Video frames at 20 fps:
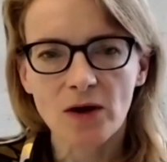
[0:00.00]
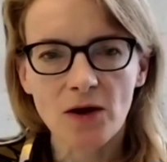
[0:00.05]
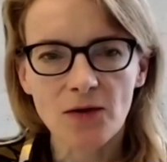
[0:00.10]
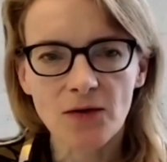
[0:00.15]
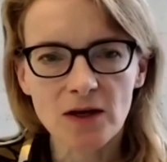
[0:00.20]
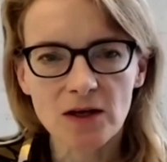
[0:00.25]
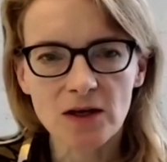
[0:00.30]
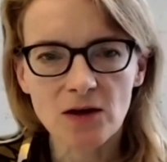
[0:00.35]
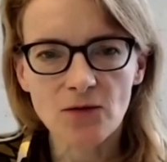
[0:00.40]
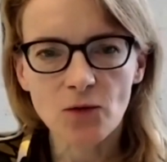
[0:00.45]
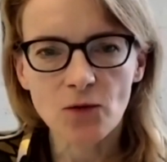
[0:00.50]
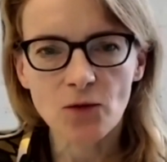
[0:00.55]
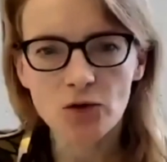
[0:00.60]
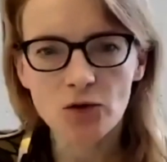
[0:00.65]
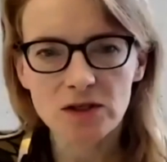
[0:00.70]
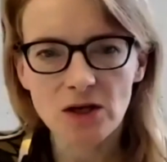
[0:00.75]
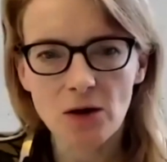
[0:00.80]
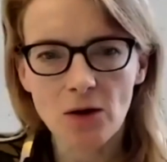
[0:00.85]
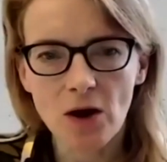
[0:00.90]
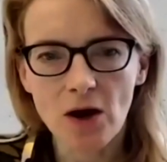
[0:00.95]
But I think you've
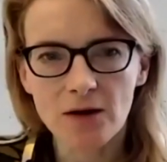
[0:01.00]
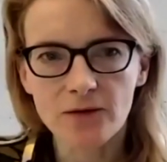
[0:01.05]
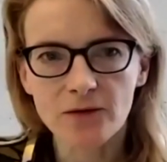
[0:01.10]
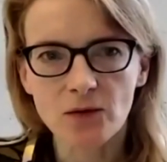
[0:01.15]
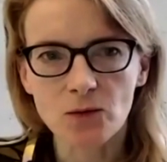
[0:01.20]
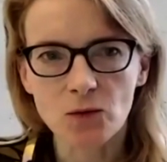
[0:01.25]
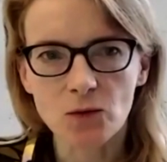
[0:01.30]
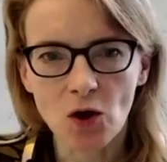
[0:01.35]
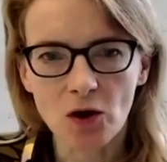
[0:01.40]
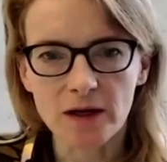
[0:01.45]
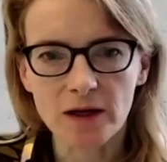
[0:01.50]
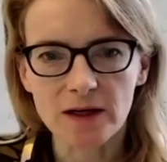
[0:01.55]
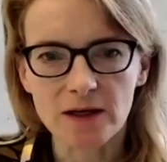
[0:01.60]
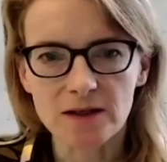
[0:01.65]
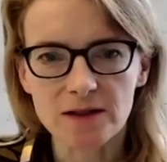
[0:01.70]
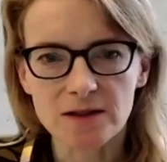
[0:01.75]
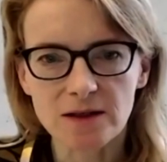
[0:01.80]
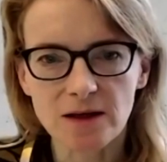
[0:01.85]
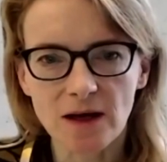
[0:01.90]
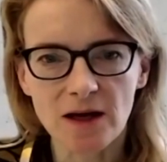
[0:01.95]
also heard from
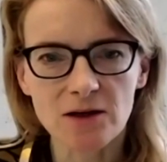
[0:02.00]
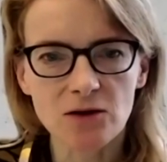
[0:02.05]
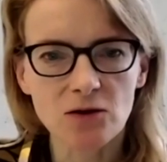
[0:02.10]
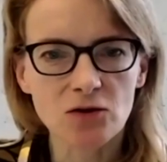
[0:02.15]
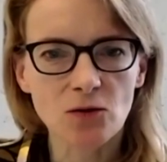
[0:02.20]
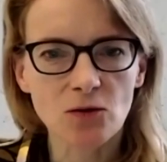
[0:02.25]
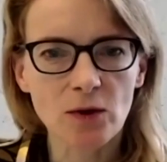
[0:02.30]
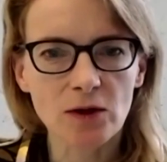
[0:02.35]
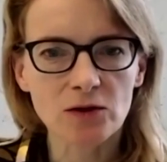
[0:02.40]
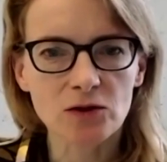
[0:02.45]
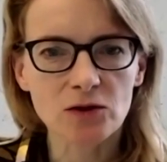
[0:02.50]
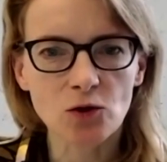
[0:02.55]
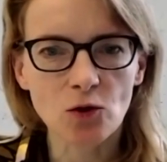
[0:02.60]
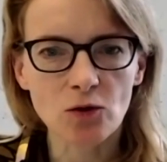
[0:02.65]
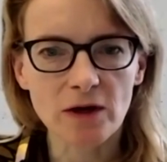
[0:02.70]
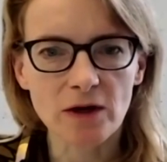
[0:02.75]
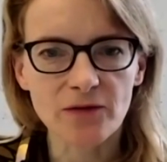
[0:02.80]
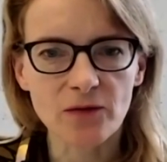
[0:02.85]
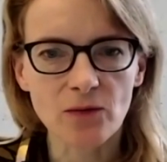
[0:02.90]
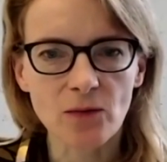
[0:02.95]
colleagues, and you will
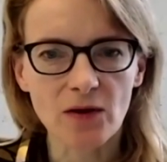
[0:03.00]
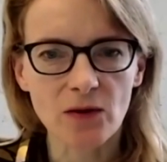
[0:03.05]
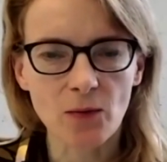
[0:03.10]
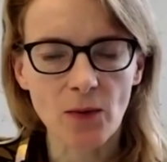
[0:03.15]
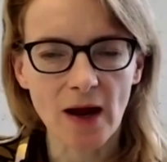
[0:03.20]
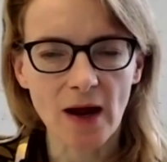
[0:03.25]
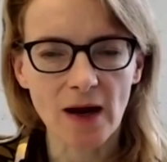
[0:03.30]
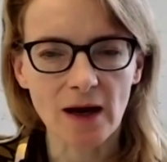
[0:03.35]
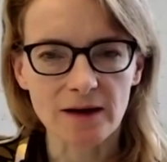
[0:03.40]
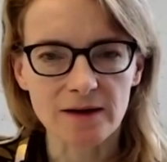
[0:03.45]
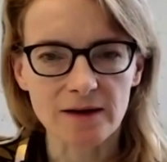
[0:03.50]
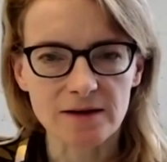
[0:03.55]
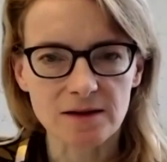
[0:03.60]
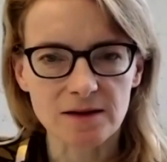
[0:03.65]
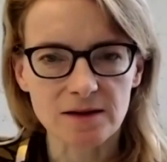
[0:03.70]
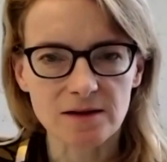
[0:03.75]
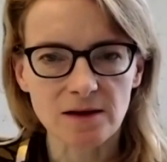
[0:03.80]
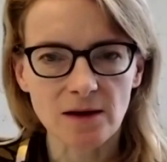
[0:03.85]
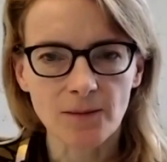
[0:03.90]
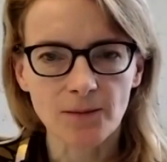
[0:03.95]
shortly from other
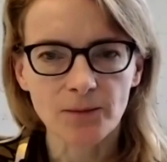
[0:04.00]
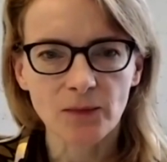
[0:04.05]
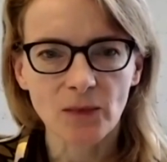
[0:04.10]
panelists,